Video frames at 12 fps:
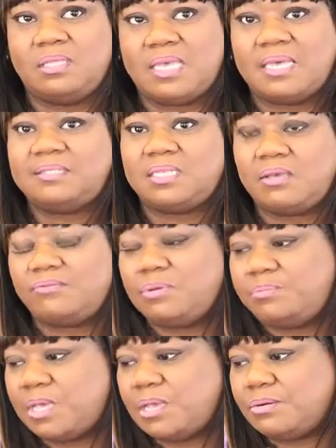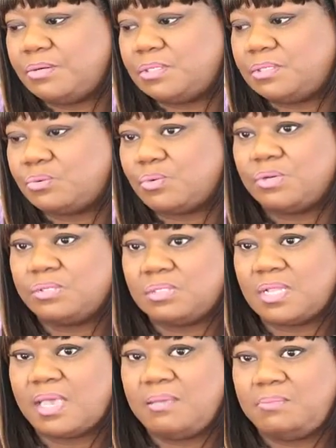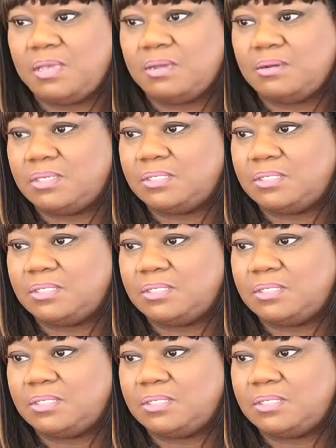that's every parent's worst nightmare,